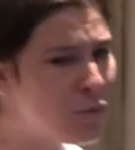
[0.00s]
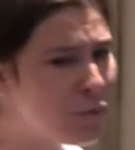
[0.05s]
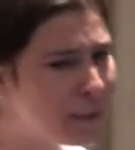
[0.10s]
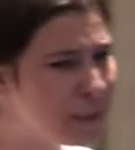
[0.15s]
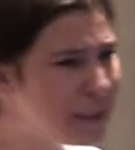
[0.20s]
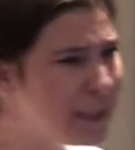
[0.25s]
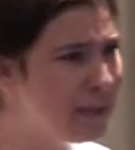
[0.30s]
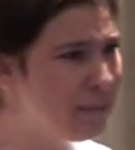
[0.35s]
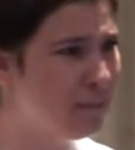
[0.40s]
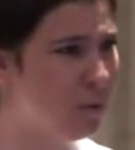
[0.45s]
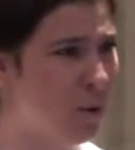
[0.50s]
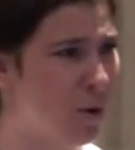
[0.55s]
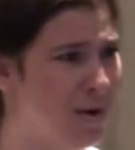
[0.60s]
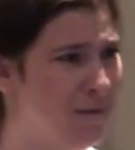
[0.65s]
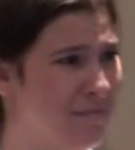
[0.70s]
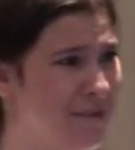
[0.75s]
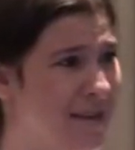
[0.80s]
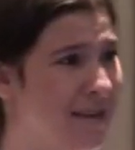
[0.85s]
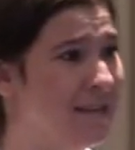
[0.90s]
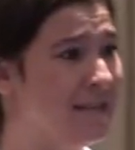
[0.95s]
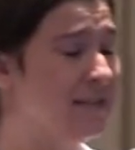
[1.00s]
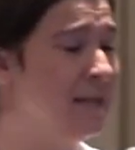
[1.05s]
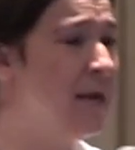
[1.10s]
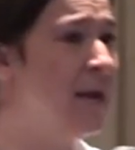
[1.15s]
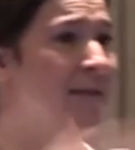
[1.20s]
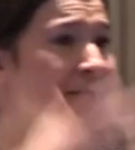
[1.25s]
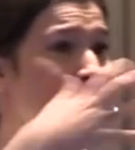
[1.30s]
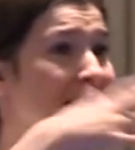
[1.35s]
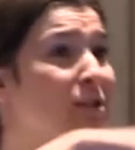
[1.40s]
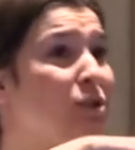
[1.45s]
Really important because
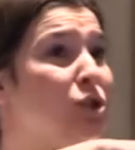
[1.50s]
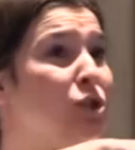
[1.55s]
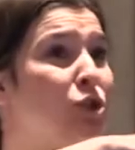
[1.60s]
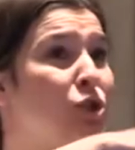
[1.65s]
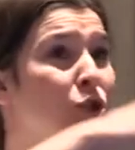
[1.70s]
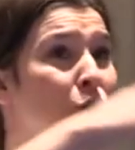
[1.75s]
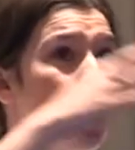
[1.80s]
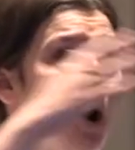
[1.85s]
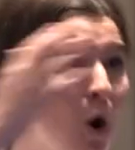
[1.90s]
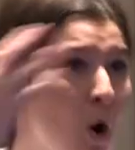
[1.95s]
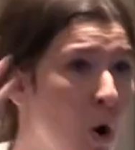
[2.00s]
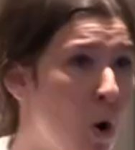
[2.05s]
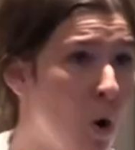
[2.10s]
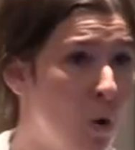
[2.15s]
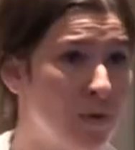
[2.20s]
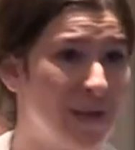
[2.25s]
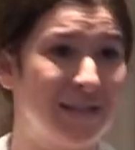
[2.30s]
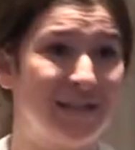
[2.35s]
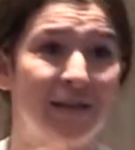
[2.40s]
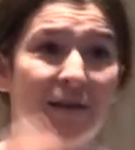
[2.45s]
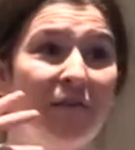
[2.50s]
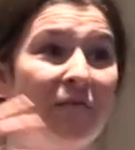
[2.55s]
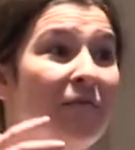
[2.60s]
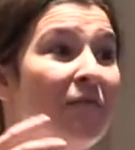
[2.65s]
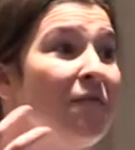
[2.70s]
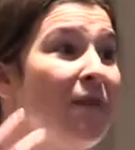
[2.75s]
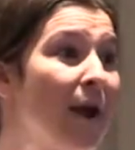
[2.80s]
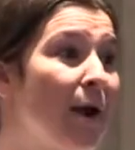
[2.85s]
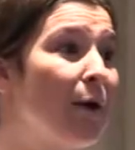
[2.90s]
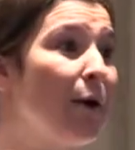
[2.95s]
that's so that's a
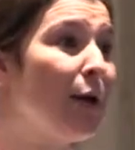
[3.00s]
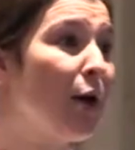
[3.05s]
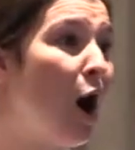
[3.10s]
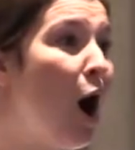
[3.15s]
very